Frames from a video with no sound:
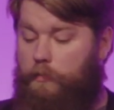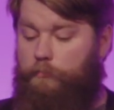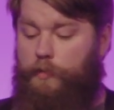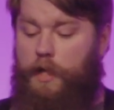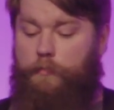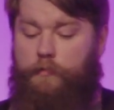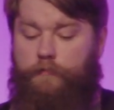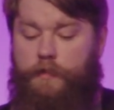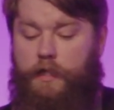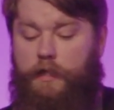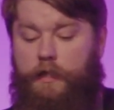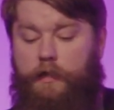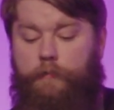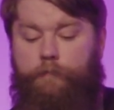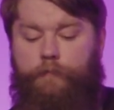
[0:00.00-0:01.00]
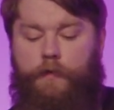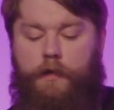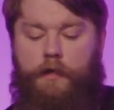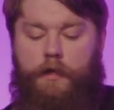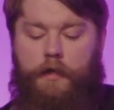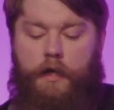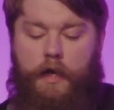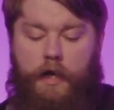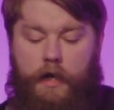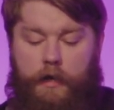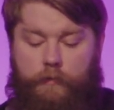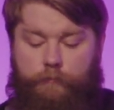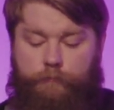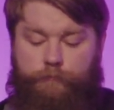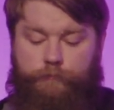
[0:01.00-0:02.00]
blob of data,
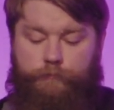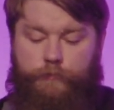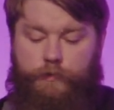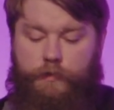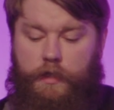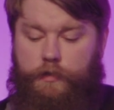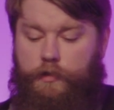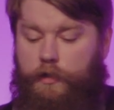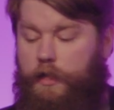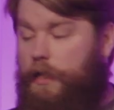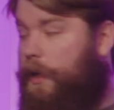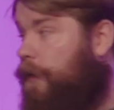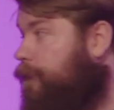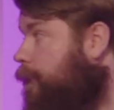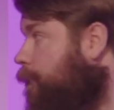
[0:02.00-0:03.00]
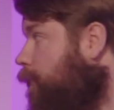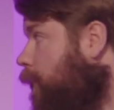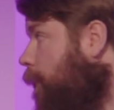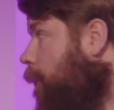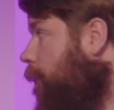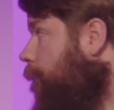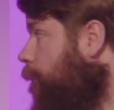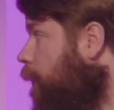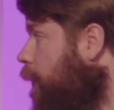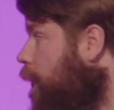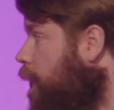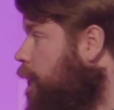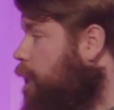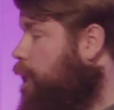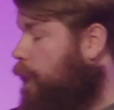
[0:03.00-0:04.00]
then you're going to have some trouble.
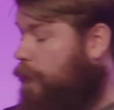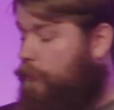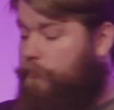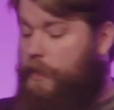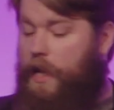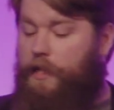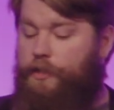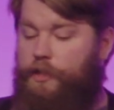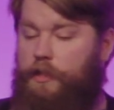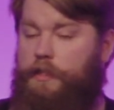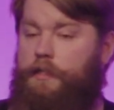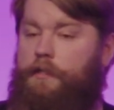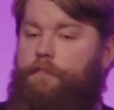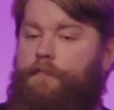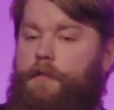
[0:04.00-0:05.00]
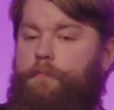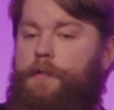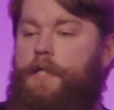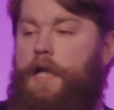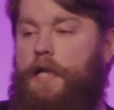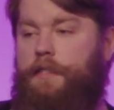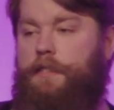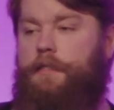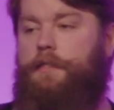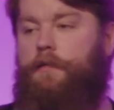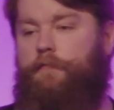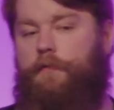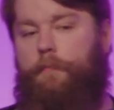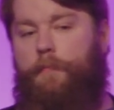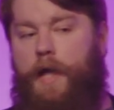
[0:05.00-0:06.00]
So actually, the VPSs
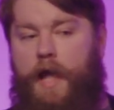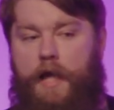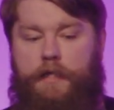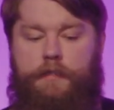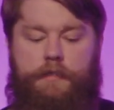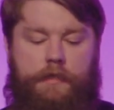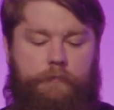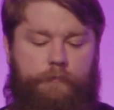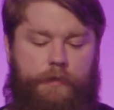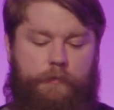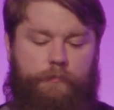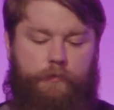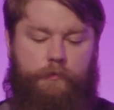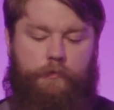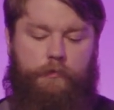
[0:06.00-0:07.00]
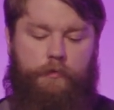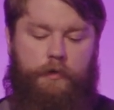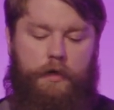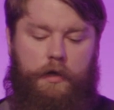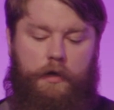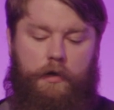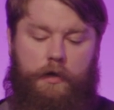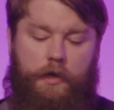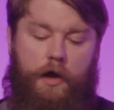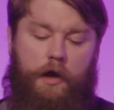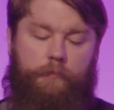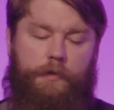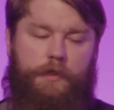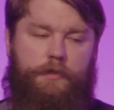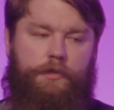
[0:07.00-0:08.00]
of the past that people and
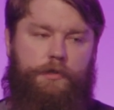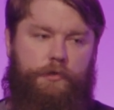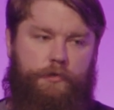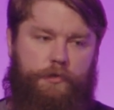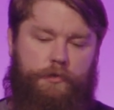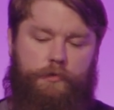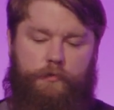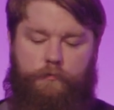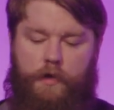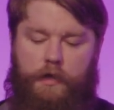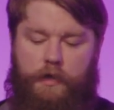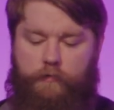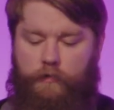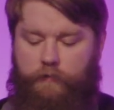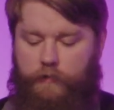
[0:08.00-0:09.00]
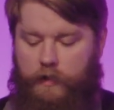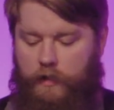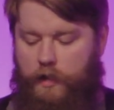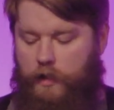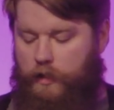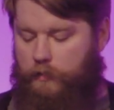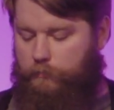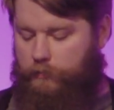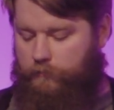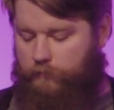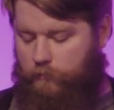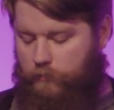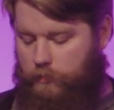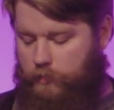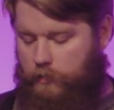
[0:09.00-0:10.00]
hobbyists used to run everything on
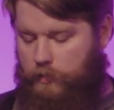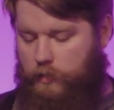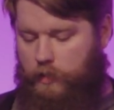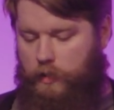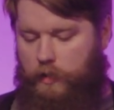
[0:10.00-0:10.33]
before